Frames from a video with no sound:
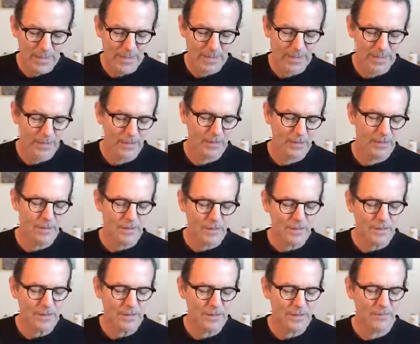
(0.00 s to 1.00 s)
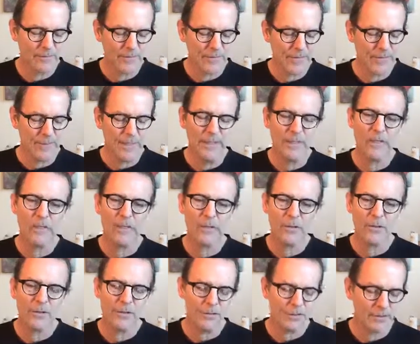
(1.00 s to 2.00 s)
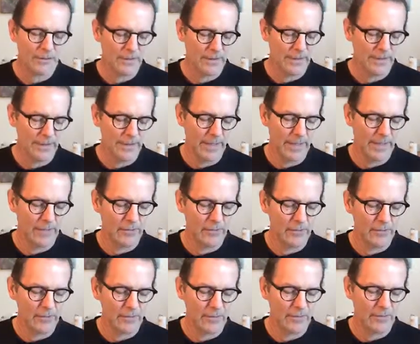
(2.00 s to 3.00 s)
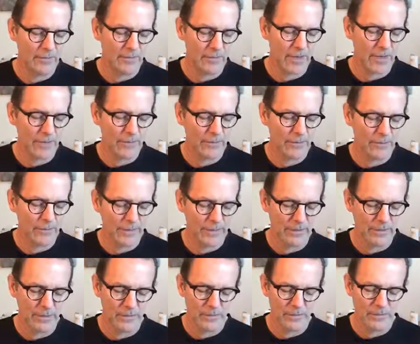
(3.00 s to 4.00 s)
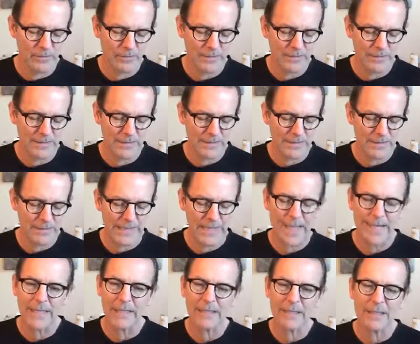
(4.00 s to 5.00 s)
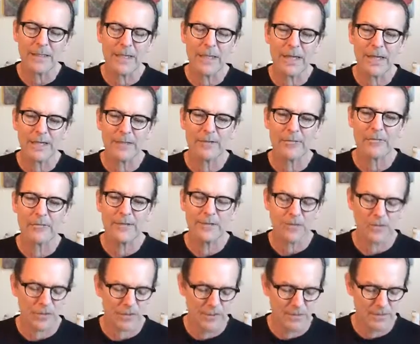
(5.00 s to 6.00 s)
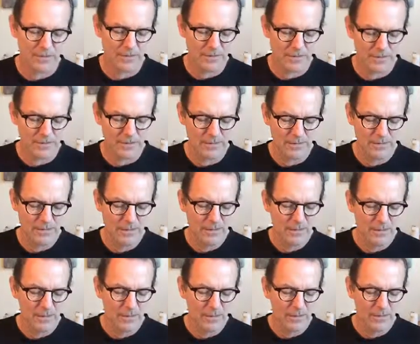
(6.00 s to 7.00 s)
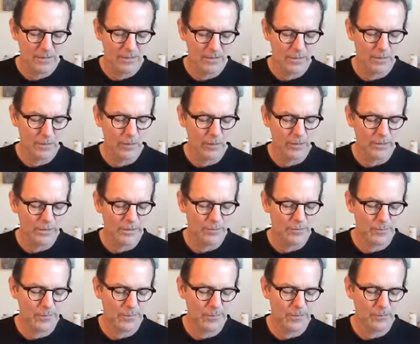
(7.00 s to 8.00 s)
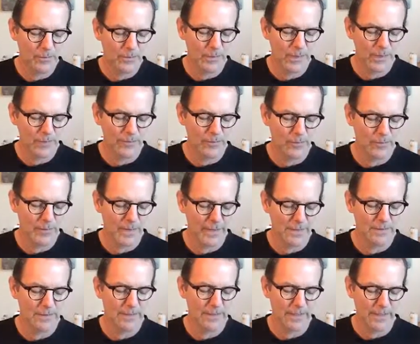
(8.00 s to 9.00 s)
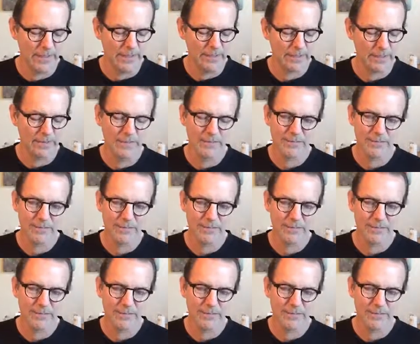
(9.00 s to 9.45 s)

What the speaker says: The alertness of the ego to the errors of other egos is not the kind of vigilance the Holy Spirit would have you maintain.